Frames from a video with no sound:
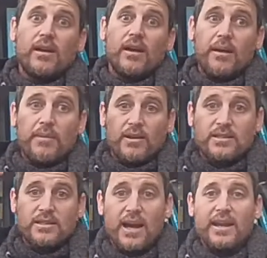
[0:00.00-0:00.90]
on Mount
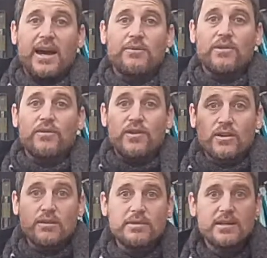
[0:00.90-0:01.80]
Sinai, revealed
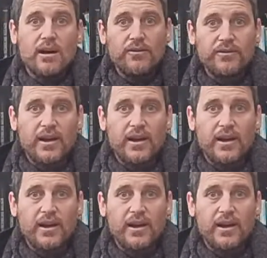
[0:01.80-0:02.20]
himself,